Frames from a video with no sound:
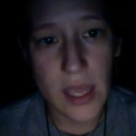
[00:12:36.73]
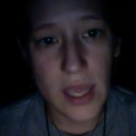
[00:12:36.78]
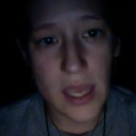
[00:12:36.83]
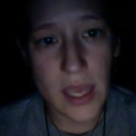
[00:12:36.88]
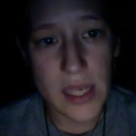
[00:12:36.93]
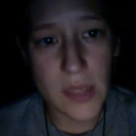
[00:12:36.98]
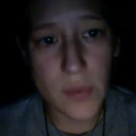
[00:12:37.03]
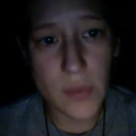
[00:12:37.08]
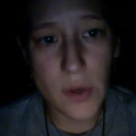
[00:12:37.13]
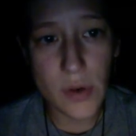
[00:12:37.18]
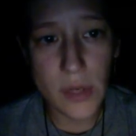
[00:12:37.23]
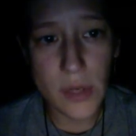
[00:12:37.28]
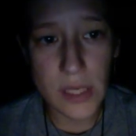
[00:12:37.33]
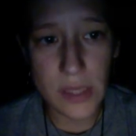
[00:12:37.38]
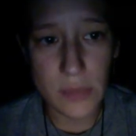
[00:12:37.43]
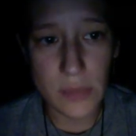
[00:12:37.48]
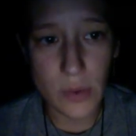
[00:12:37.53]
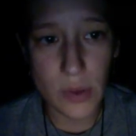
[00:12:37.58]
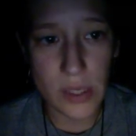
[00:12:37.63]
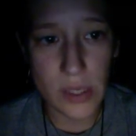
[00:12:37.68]
and awoke in
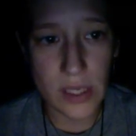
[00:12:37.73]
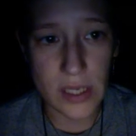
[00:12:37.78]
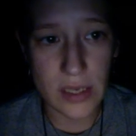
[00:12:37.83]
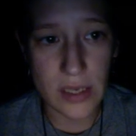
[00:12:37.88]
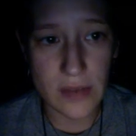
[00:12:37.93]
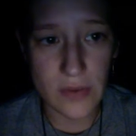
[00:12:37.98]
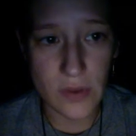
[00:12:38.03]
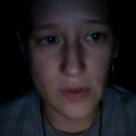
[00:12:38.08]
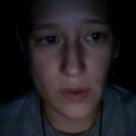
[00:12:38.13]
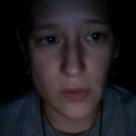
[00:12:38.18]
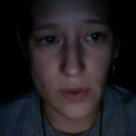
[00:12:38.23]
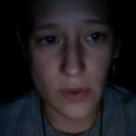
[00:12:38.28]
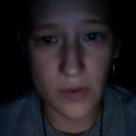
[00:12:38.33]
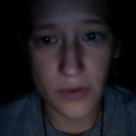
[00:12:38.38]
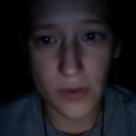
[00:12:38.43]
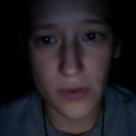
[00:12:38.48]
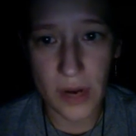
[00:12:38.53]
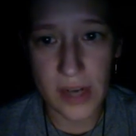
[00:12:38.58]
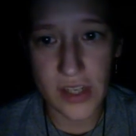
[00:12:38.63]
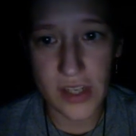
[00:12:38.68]
the morning, if not
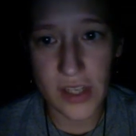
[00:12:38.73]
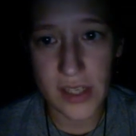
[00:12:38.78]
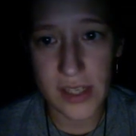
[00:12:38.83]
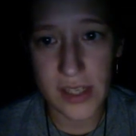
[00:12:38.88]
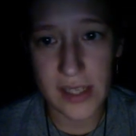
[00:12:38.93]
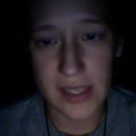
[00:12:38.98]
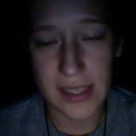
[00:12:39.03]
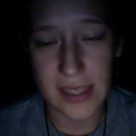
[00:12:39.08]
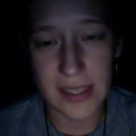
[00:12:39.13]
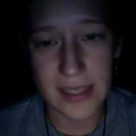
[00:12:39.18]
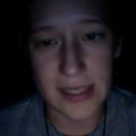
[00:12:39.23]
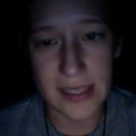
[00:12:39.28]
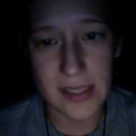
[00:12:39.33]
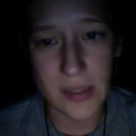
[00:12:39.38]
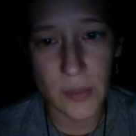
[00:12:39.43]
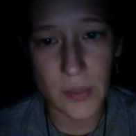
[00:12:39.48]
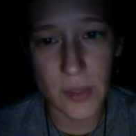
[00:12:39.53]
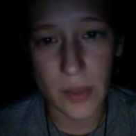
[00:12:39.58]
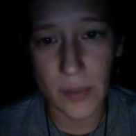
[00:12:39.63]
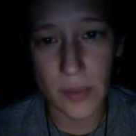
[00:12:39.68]
refreshed, then at
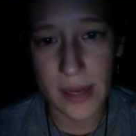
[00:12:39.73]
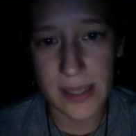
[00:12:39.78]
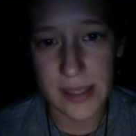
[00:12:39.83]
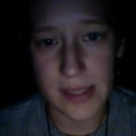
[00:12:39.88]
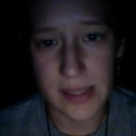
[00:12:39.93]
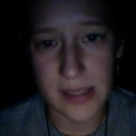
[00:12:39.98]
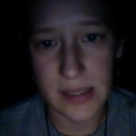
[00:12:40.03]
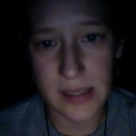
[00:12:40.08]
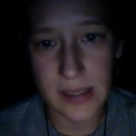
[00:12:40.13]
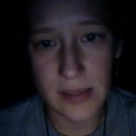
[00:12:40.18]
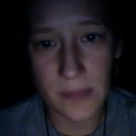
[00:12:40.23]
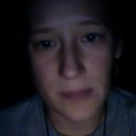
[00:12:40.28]
least well rested.